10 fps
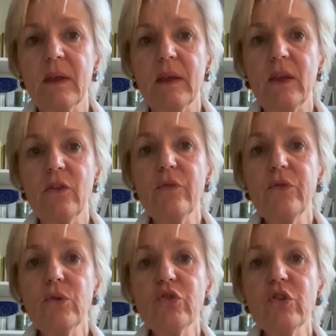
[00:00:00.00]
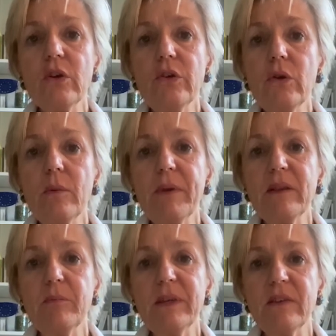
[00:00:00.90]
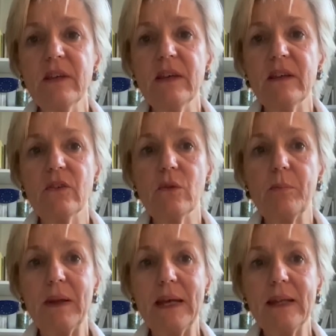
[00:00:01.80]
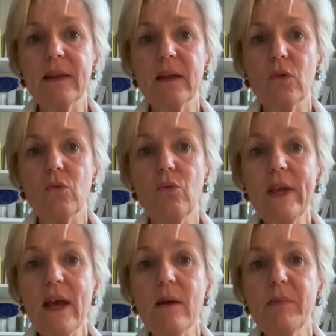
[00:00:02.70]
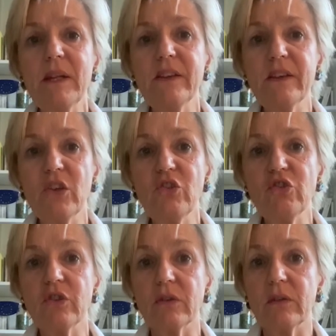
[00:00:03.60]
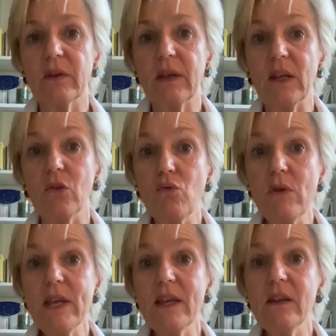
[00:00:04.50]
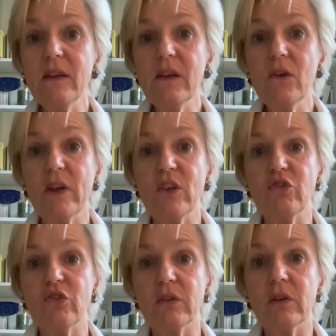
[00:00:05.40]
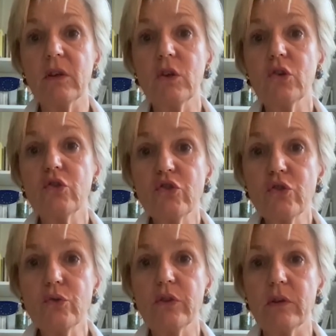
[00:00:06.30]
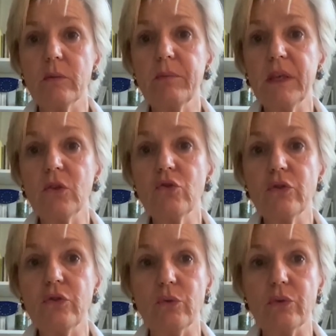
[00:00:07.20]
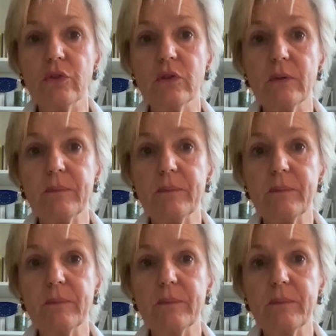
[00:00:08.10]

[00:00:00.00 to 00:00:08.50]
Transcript: In the future European Beating Cancer Plan, rehabilitation and reintegration should be introduced.